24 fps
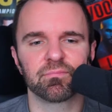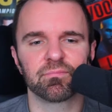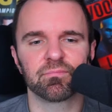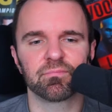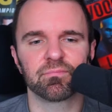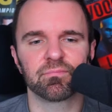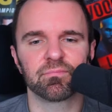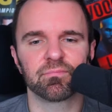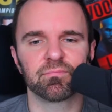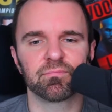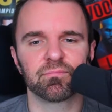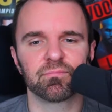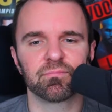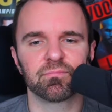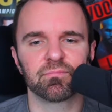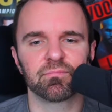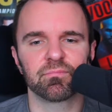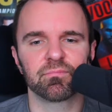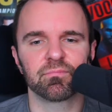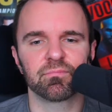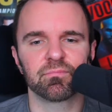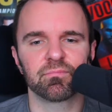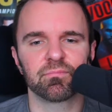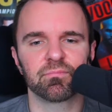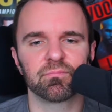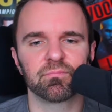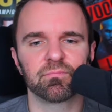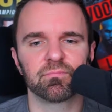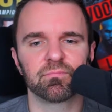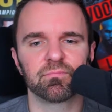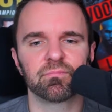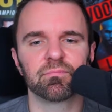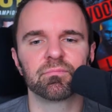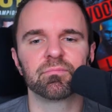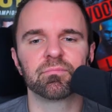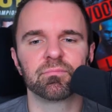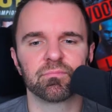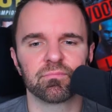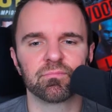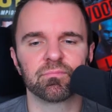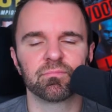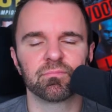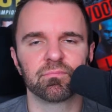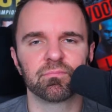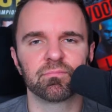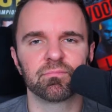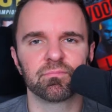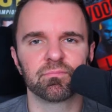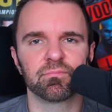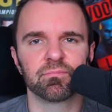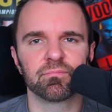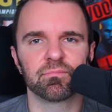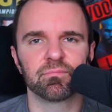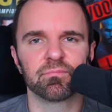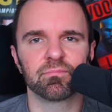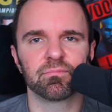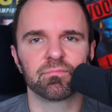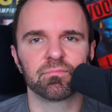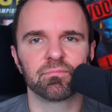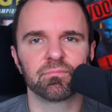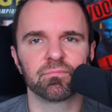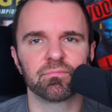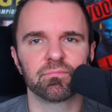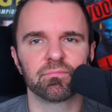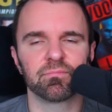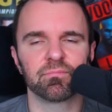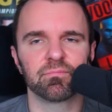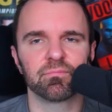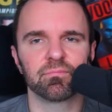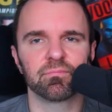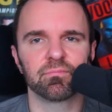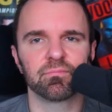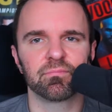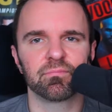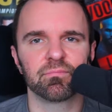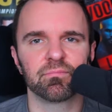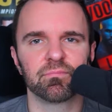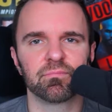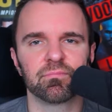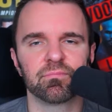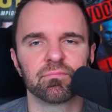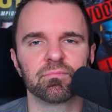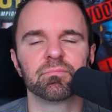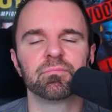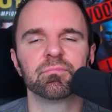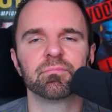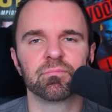[no speech]